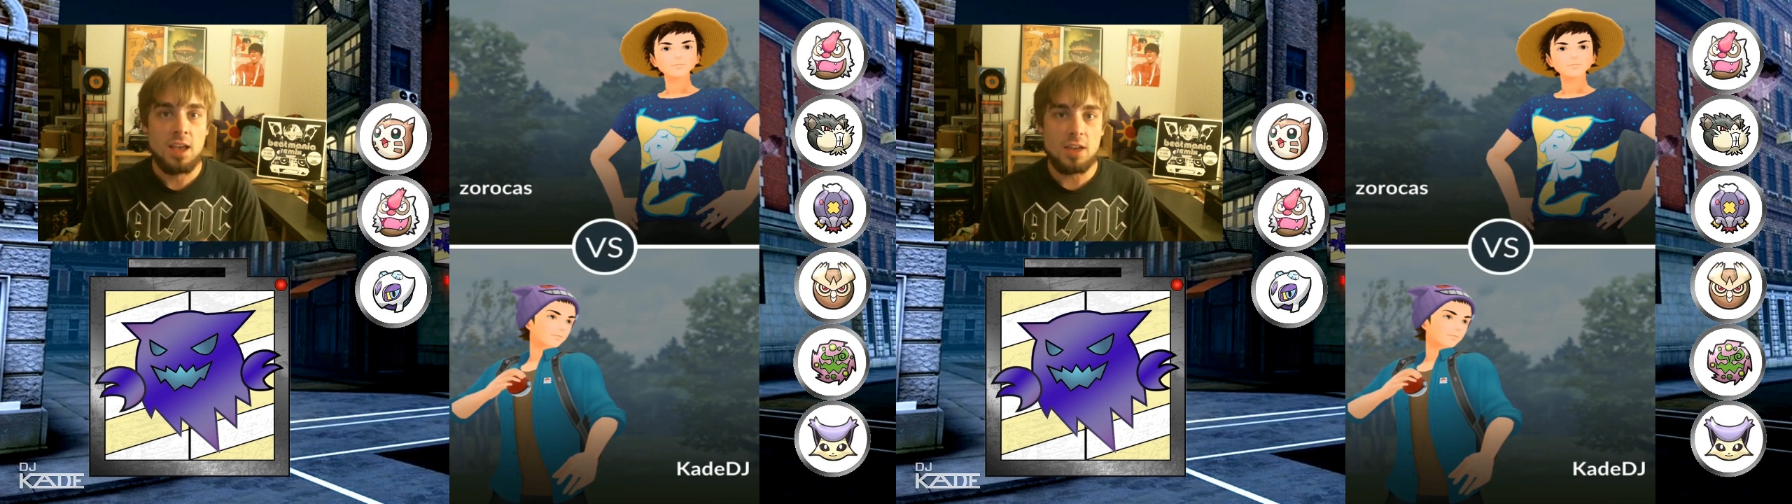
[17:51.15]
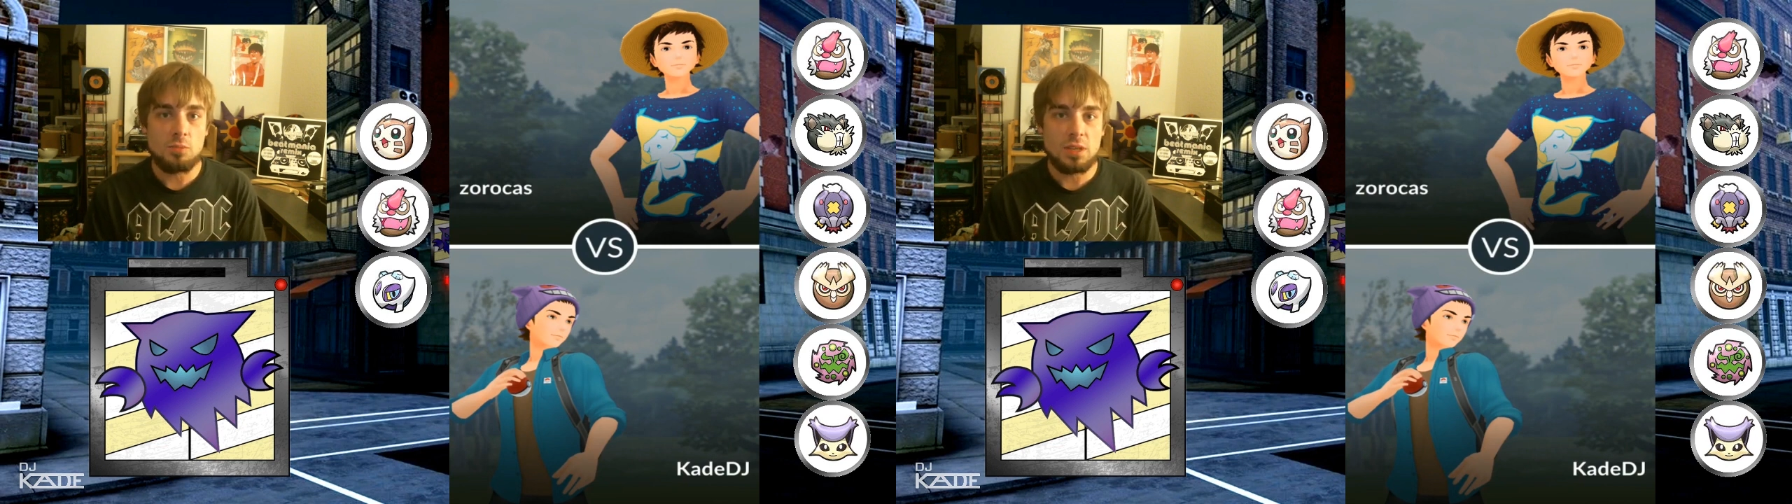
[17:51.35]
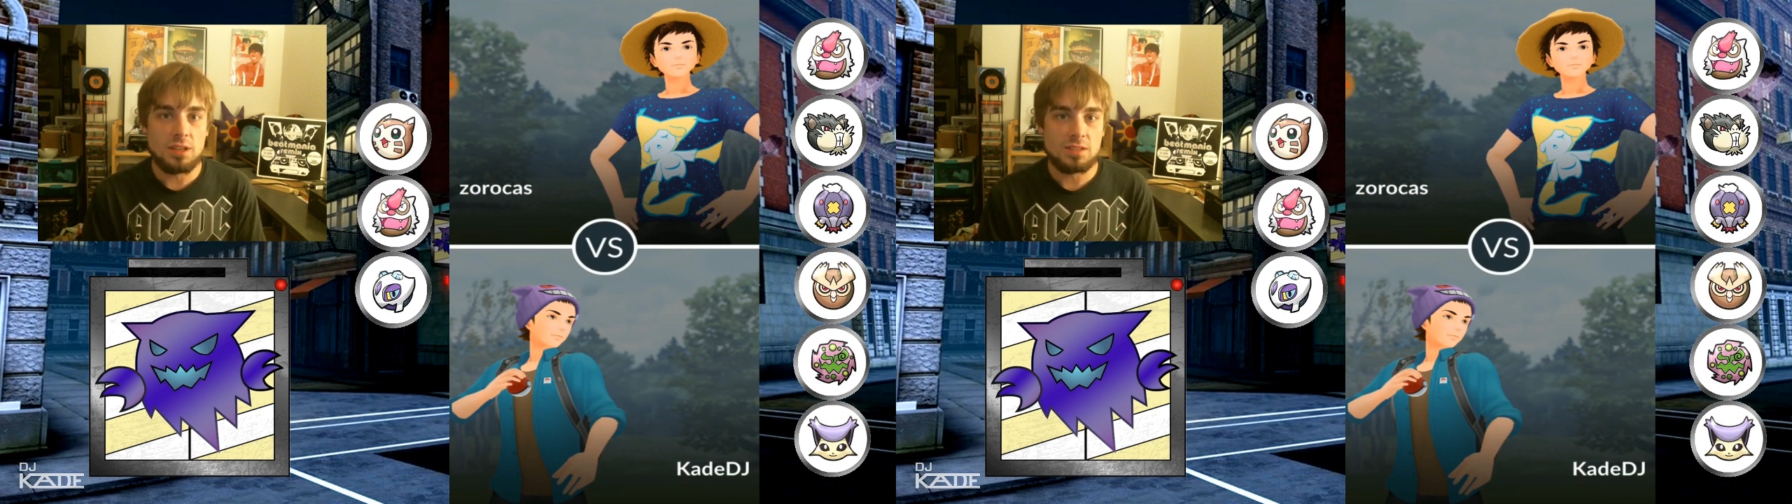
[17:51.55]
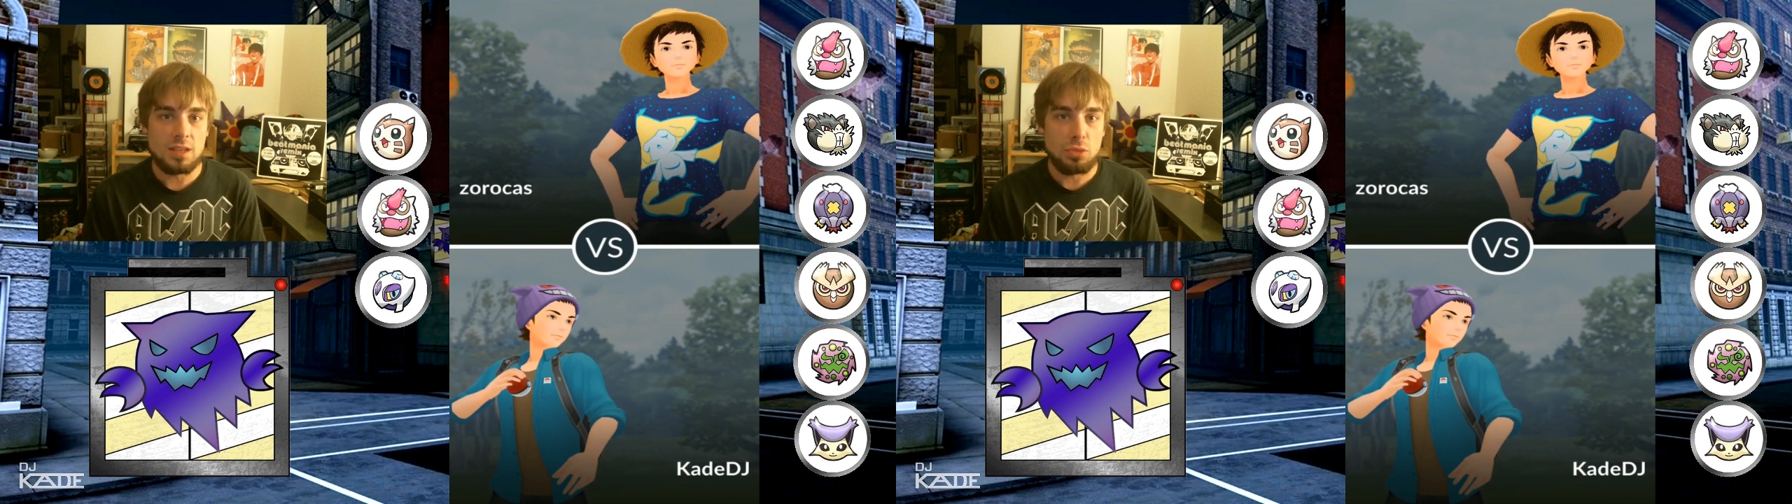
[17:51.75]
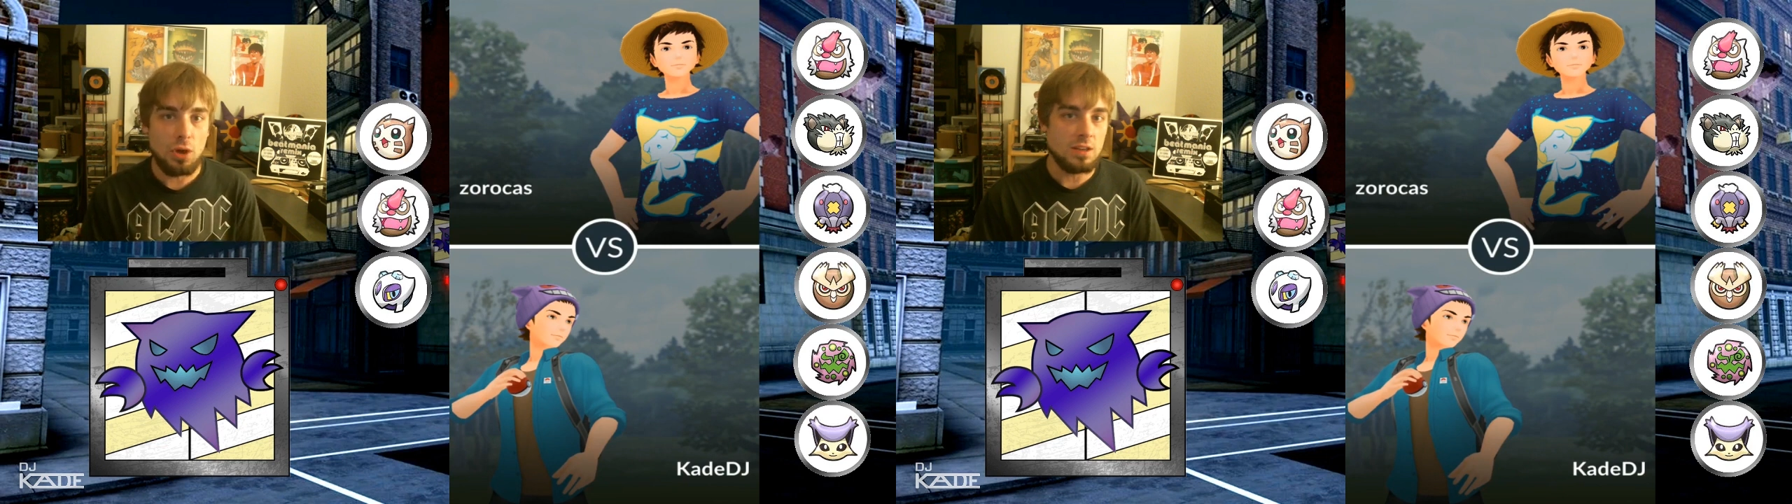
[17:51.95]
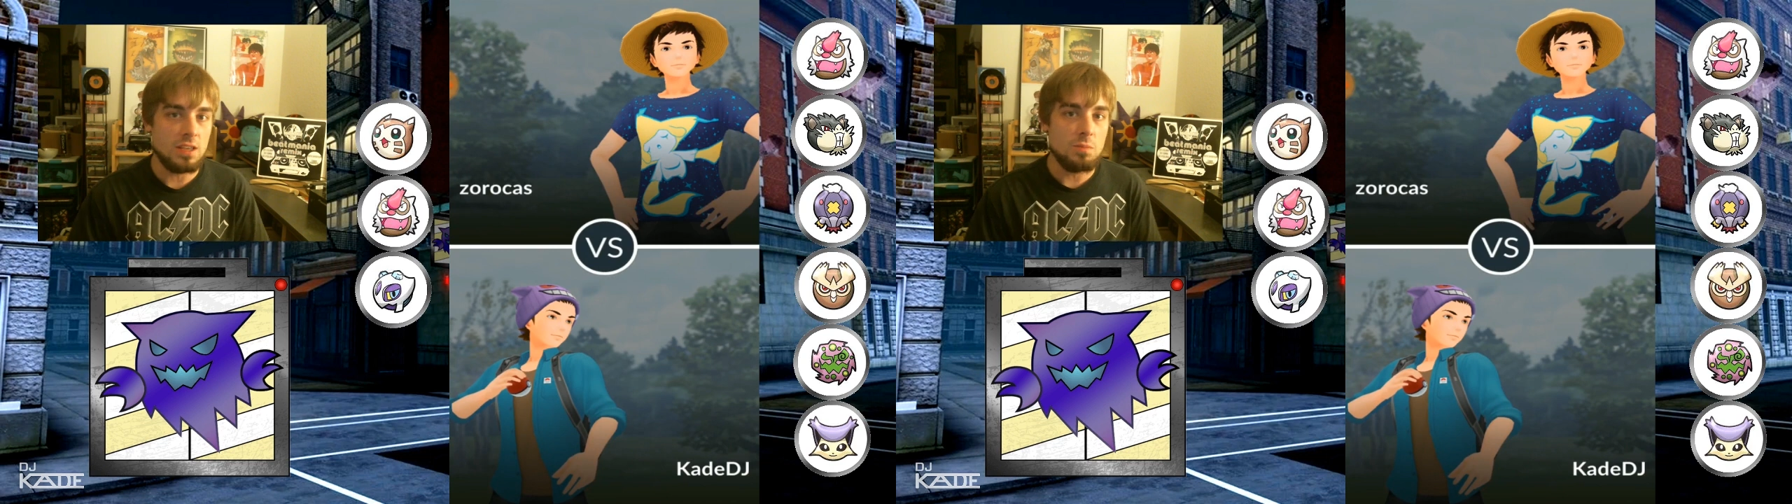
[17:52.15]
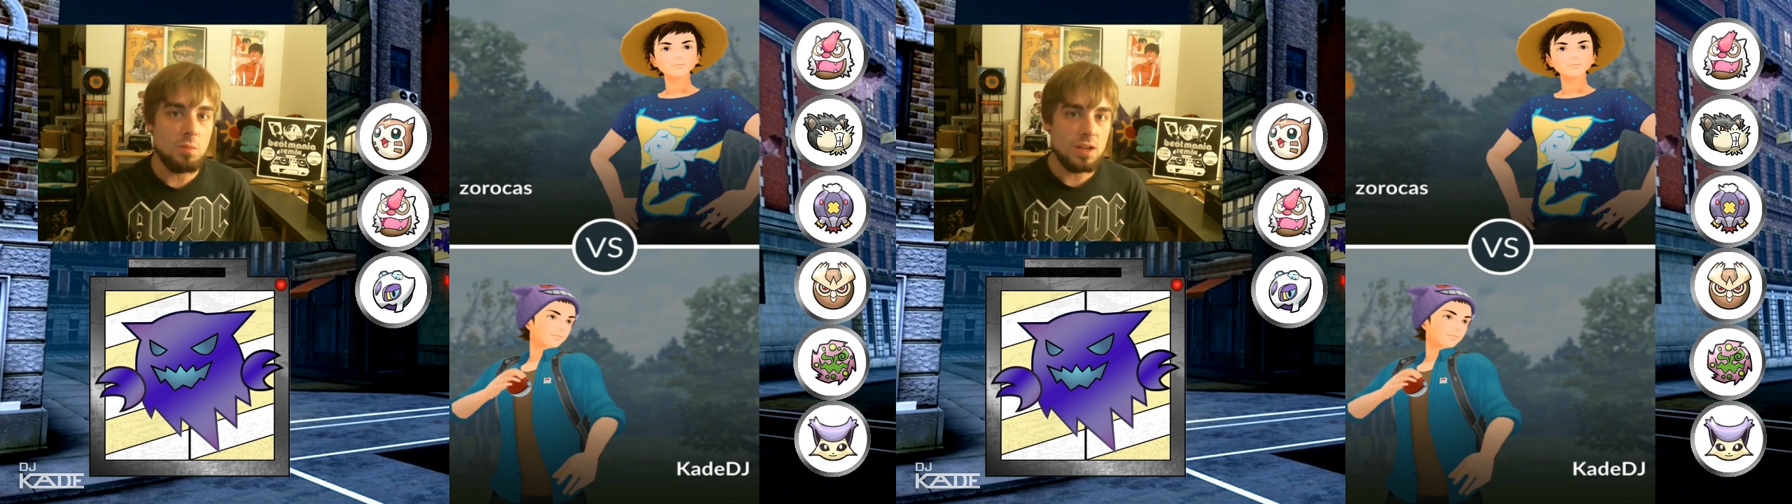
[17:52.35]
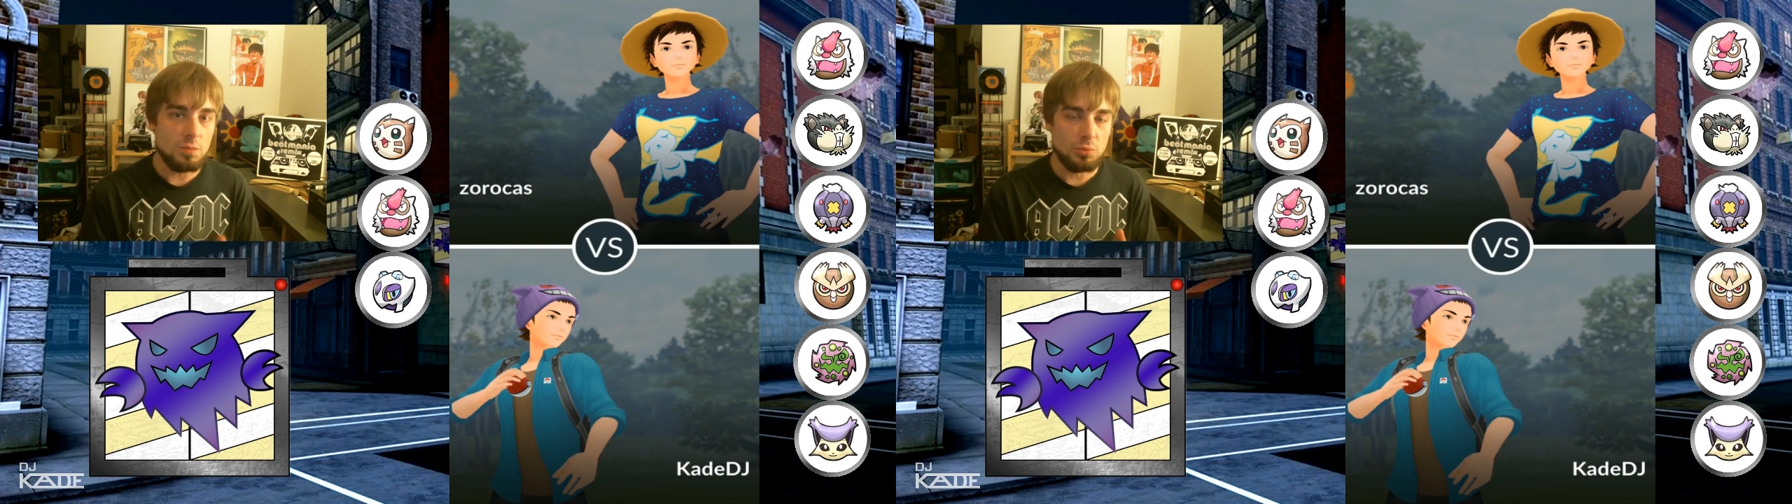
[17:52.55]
and because I thought he might